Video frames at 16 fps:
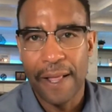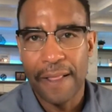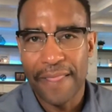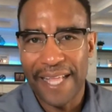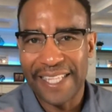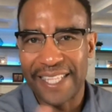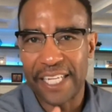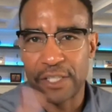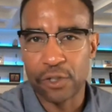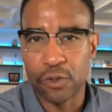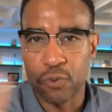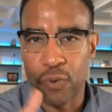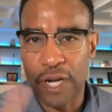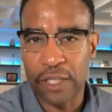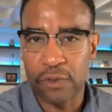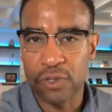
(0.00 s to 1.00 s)
that digital
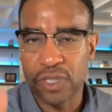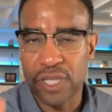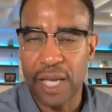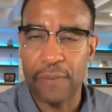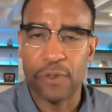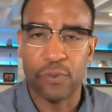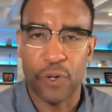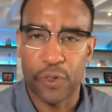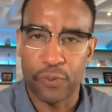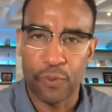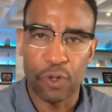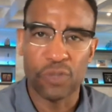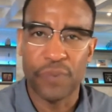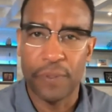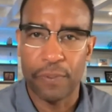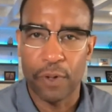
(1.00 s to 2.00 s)
rectal exam is what
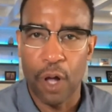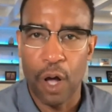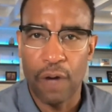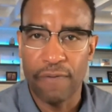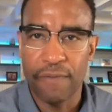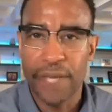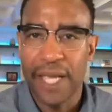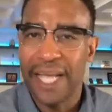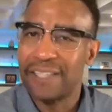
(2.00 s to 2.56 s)
throws people off.